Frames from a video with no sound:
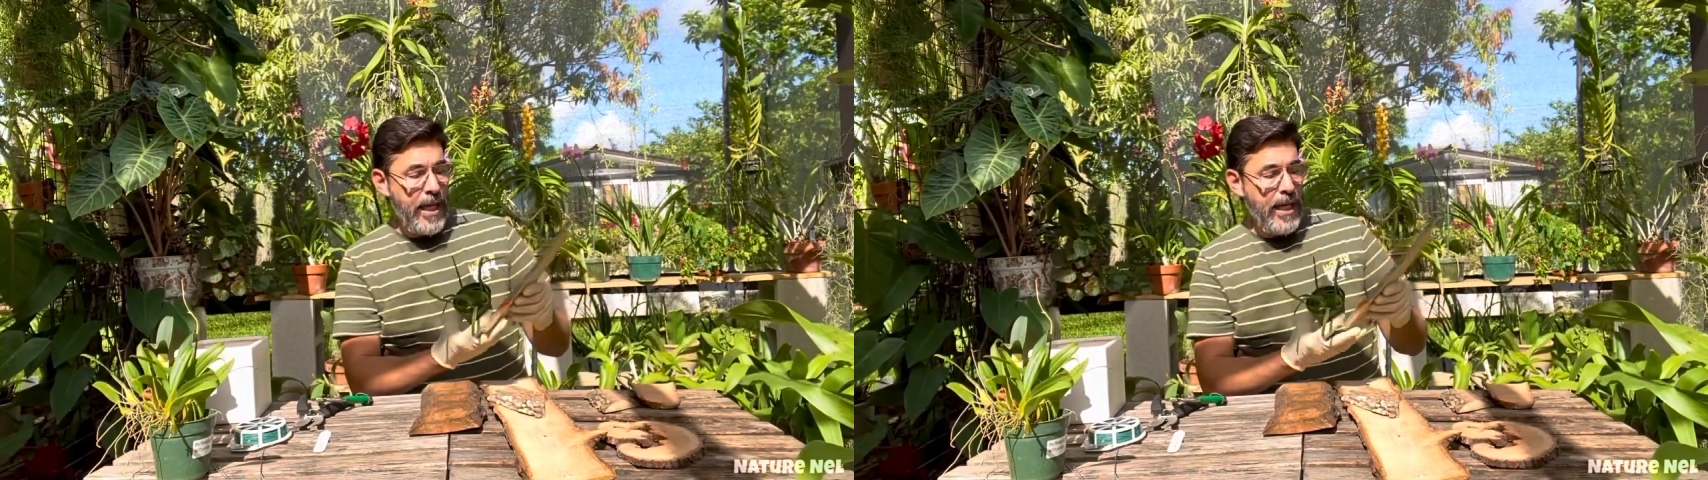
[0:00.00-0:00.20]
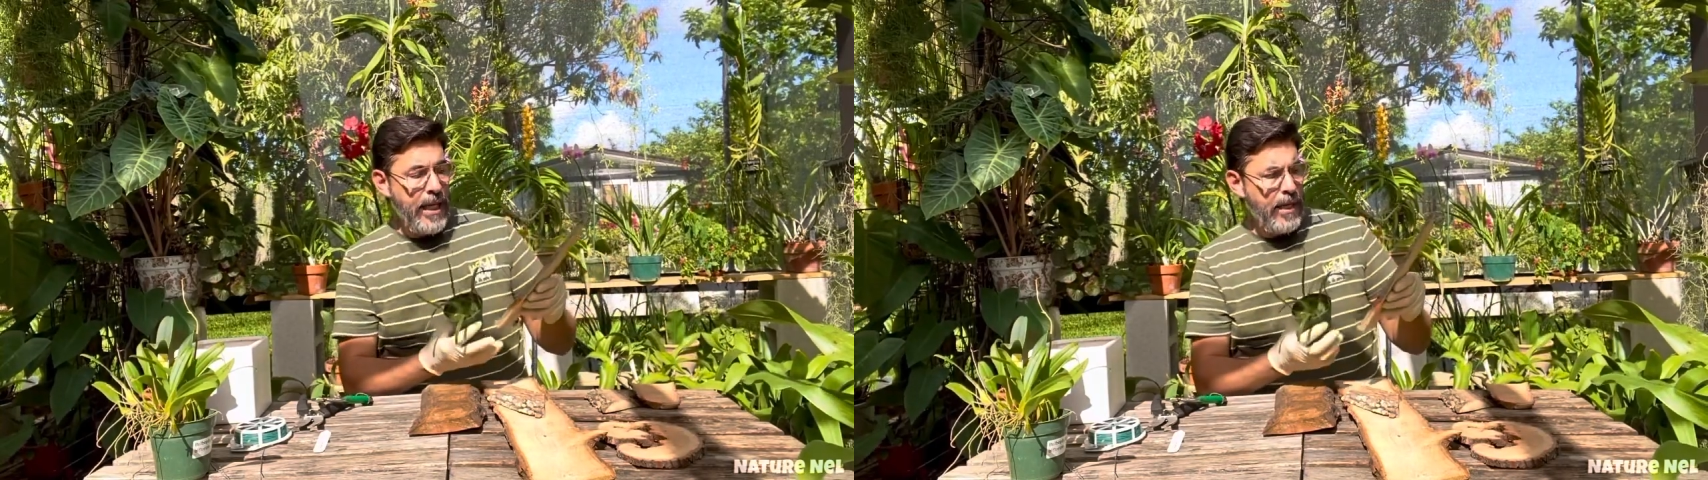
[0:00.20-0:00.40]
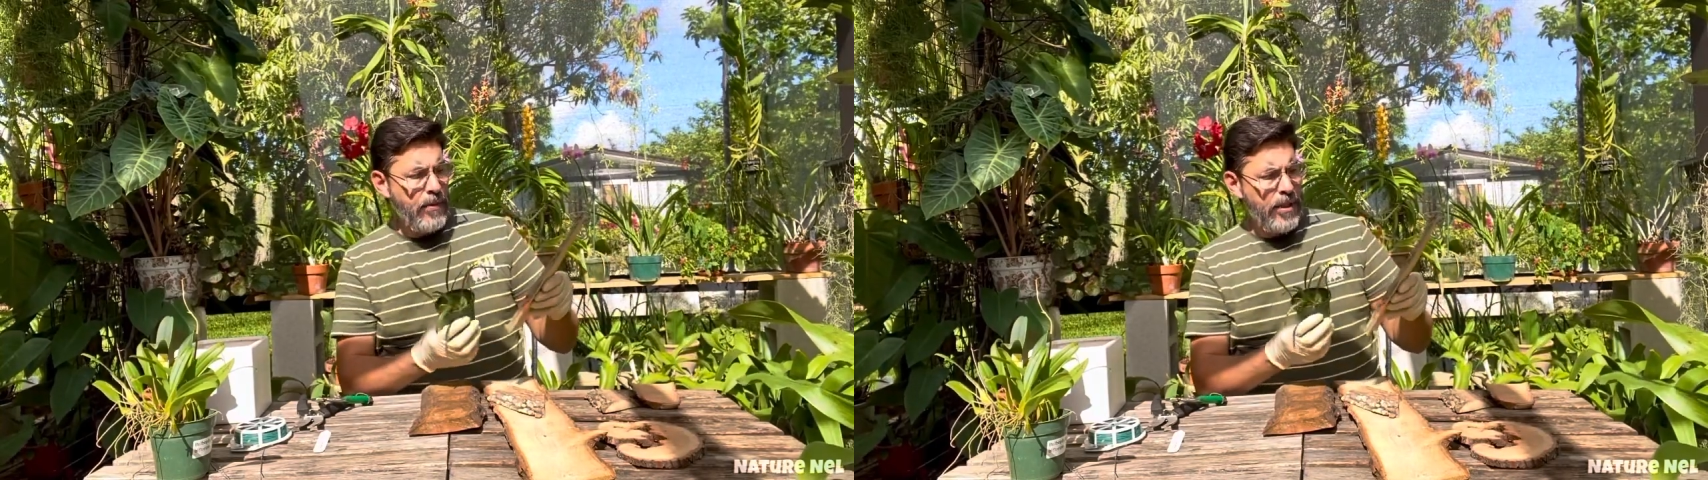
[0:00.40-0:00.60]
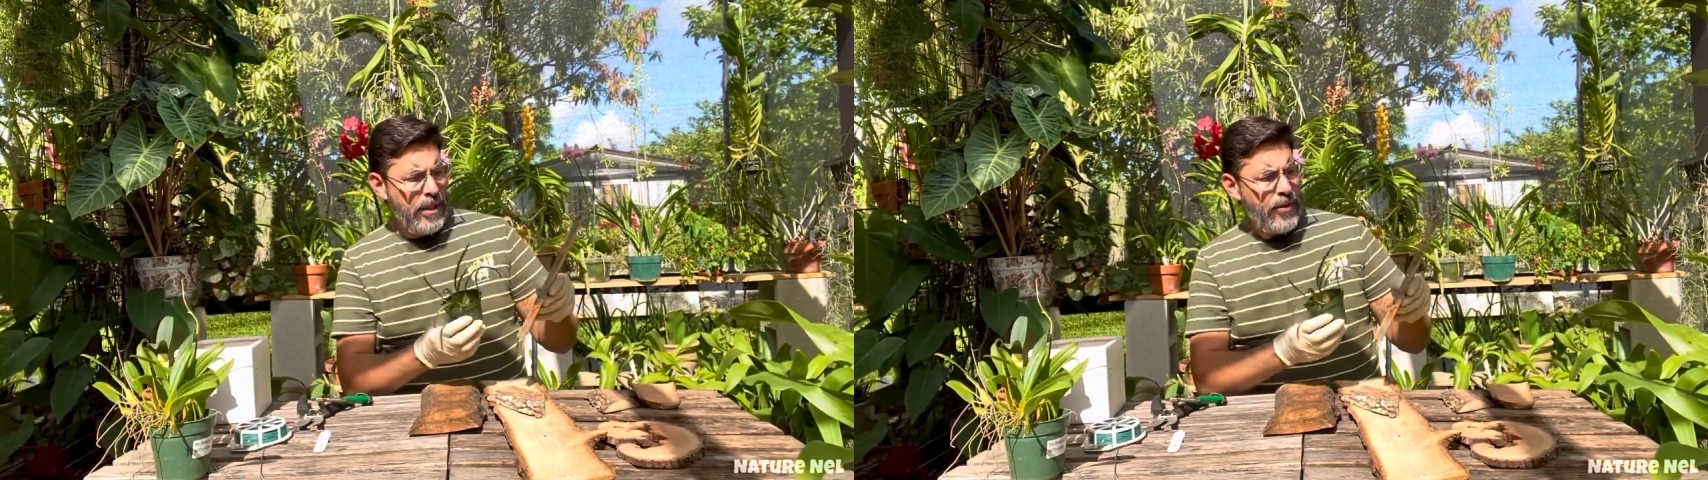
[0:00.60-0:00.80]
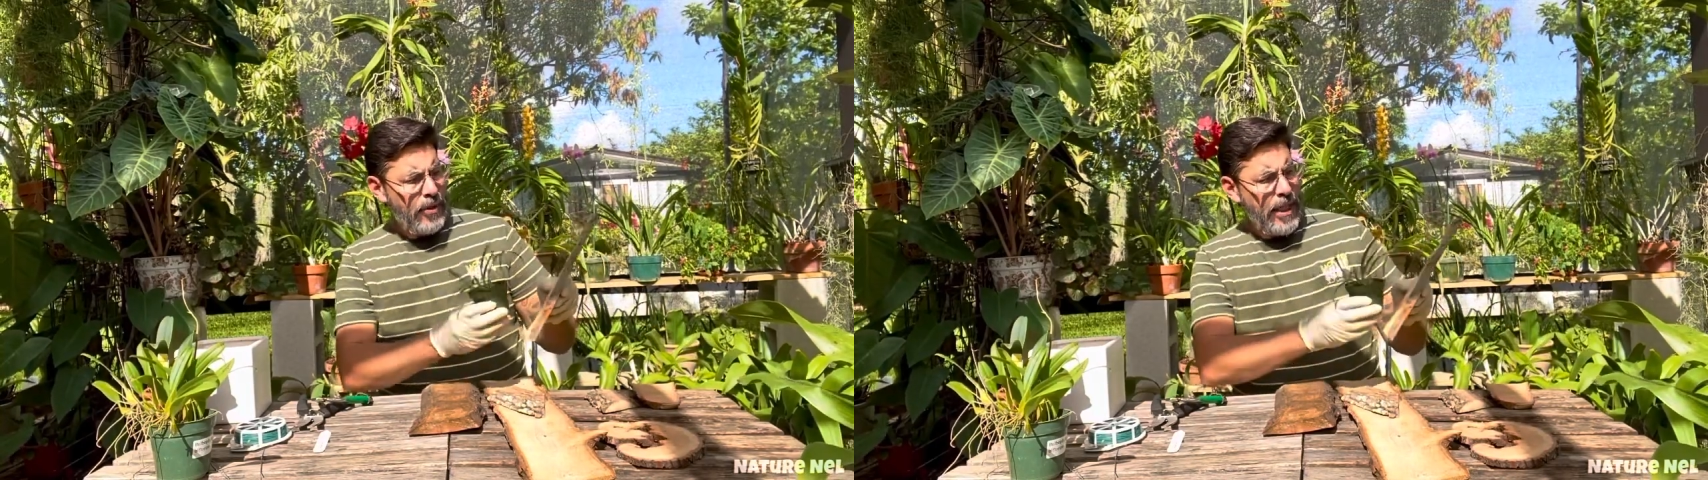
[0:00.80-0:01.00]
I think it was
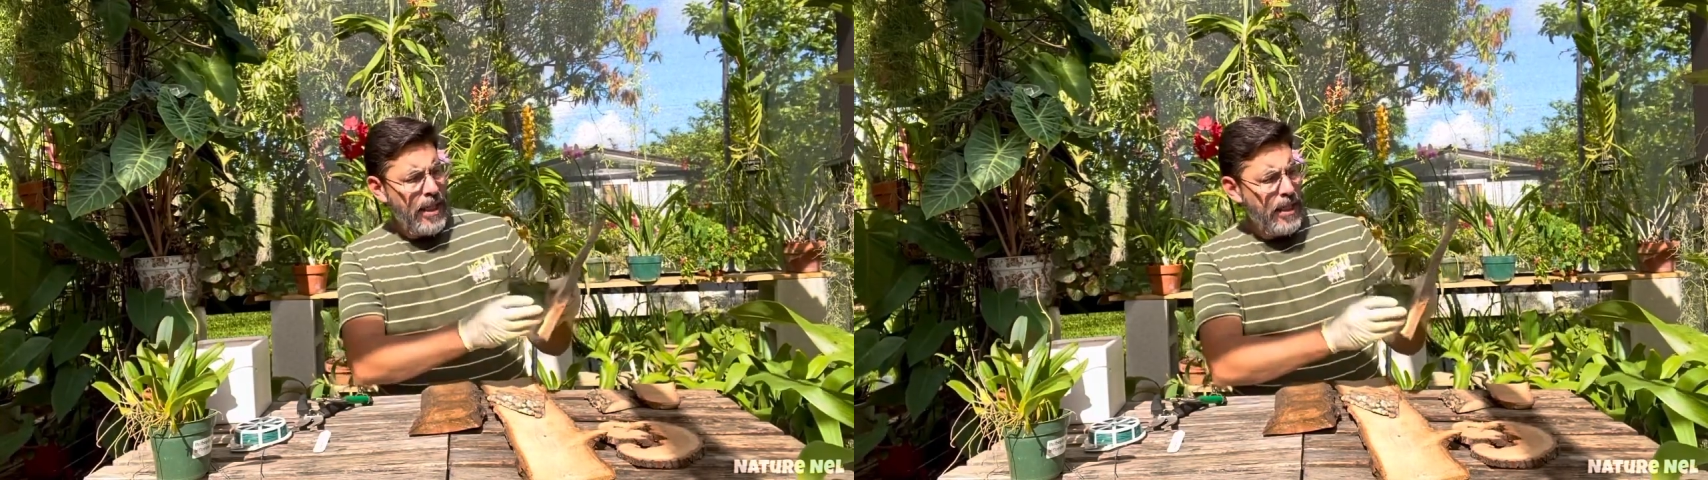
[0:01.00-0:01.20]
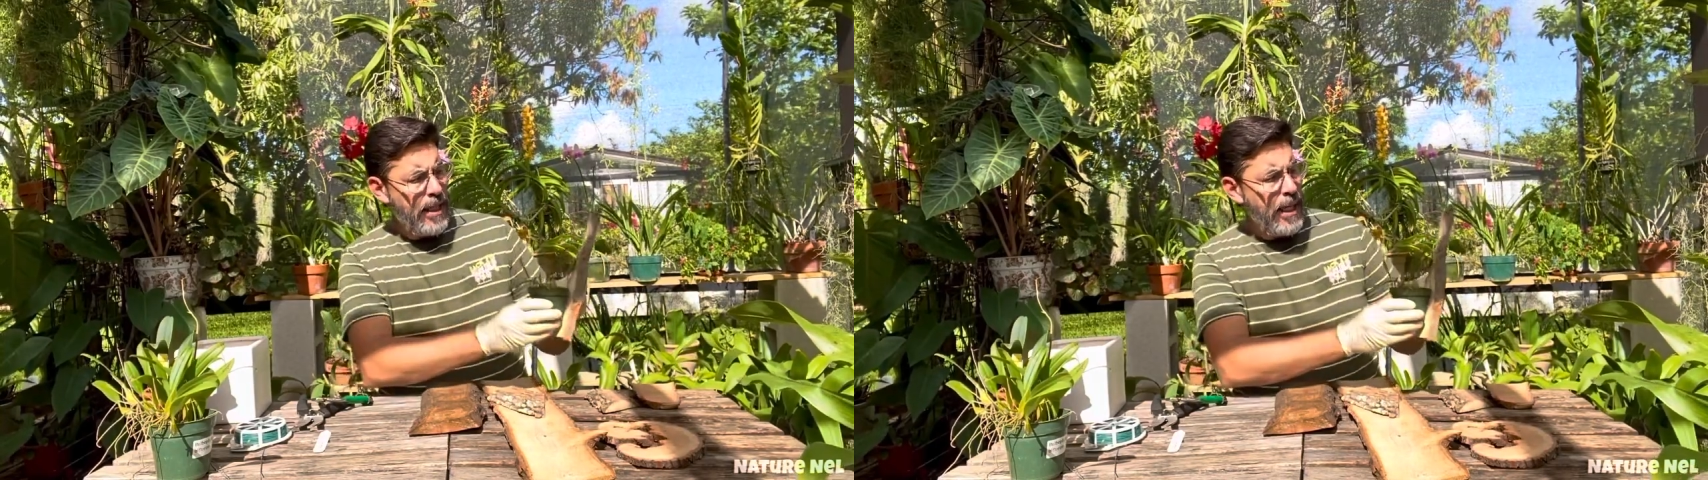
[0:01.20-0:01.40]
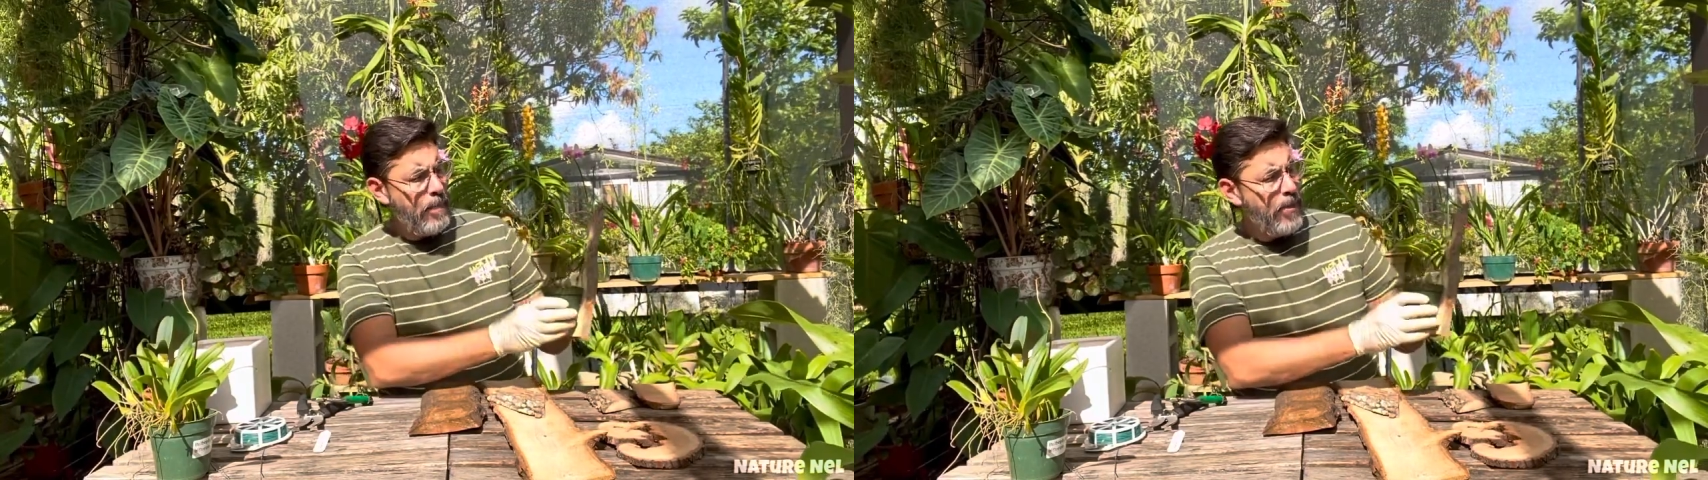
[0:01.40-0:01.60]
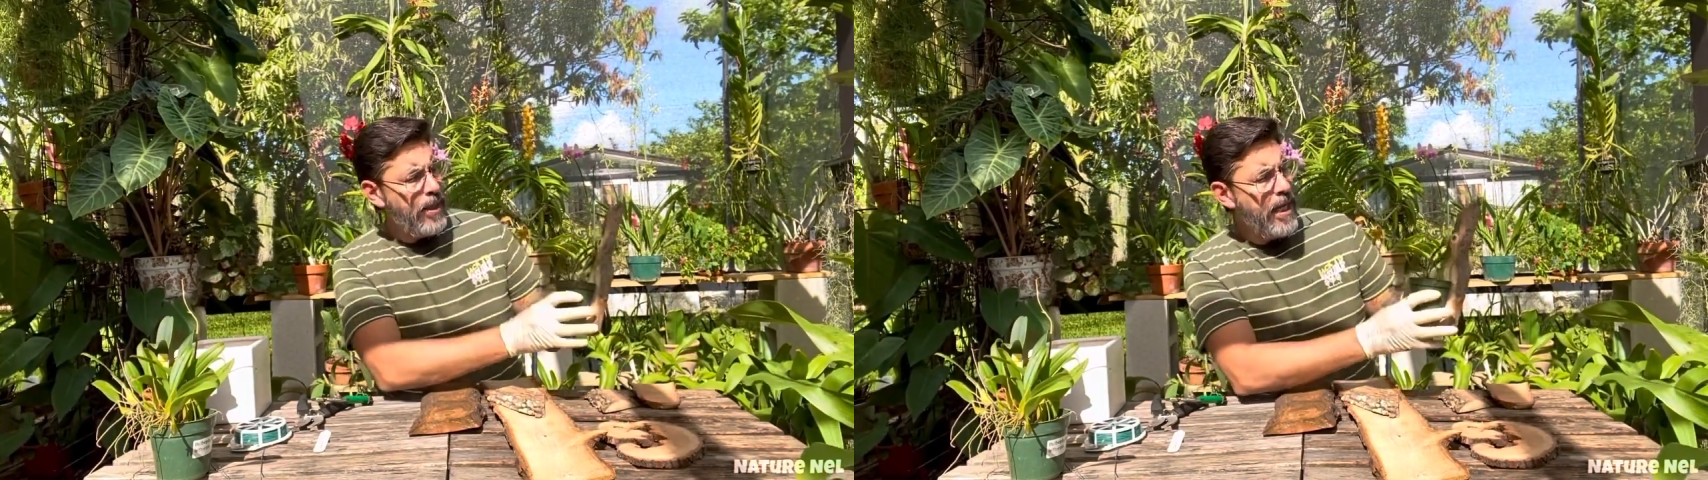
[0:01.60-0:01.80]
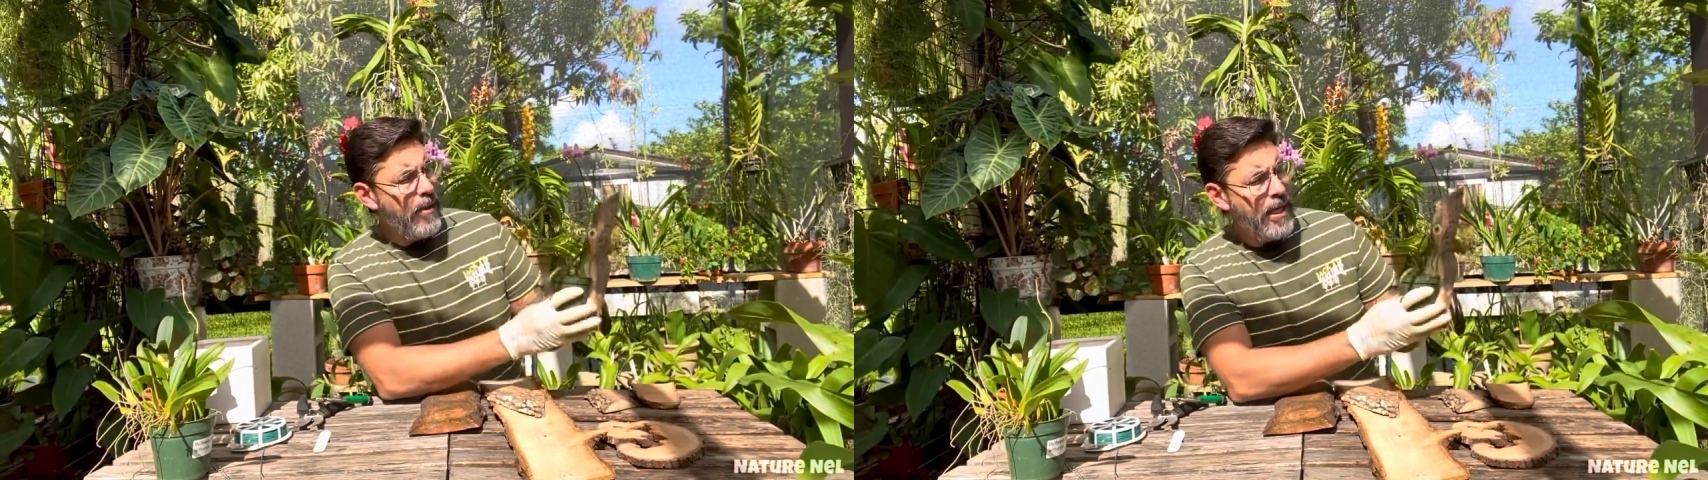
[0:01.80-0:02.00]
this one, yeah, that I put
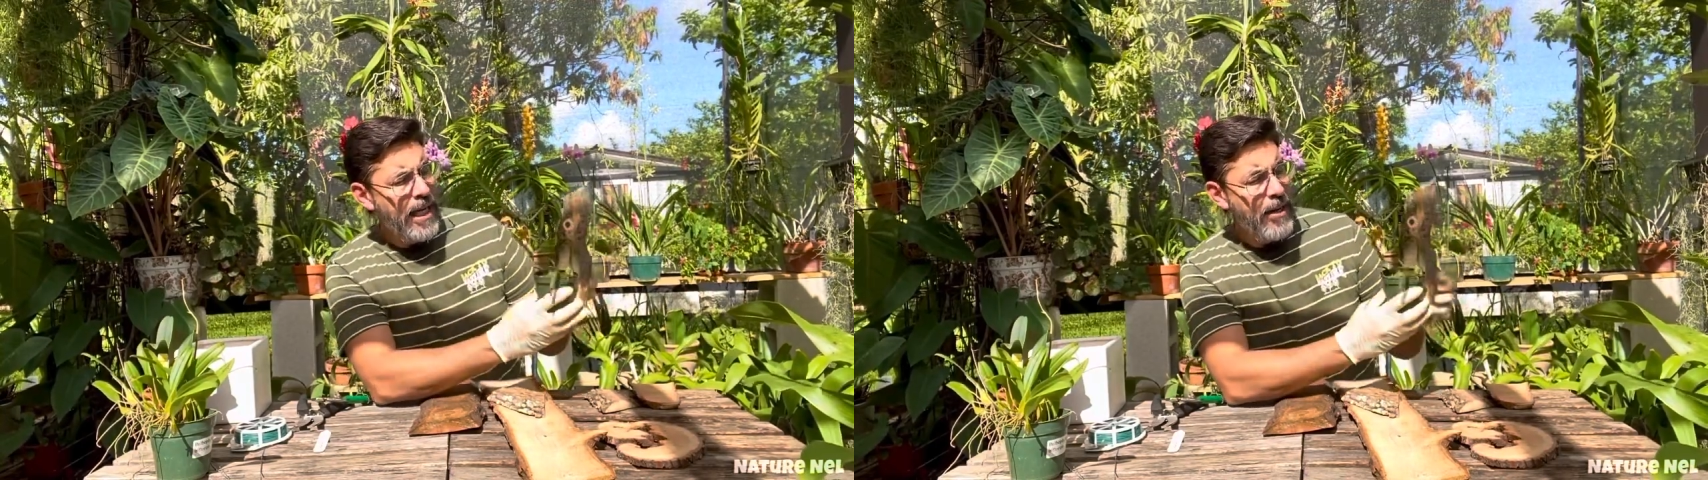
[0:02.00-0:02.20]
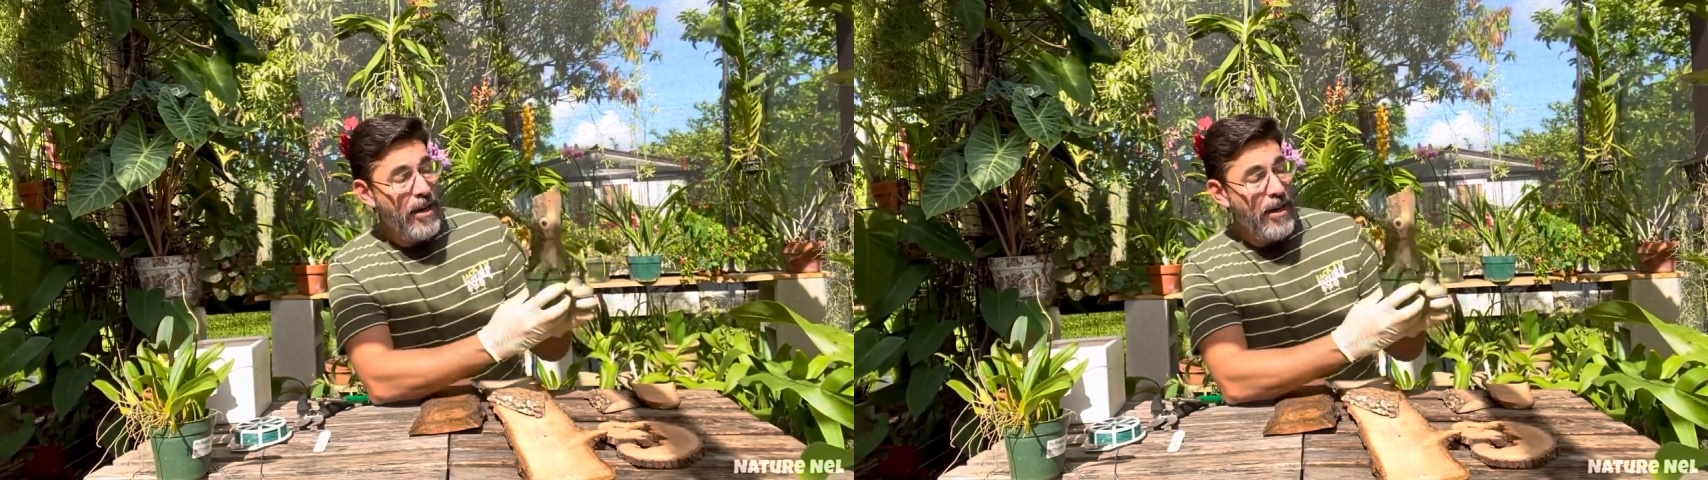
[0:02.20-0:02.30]
down here.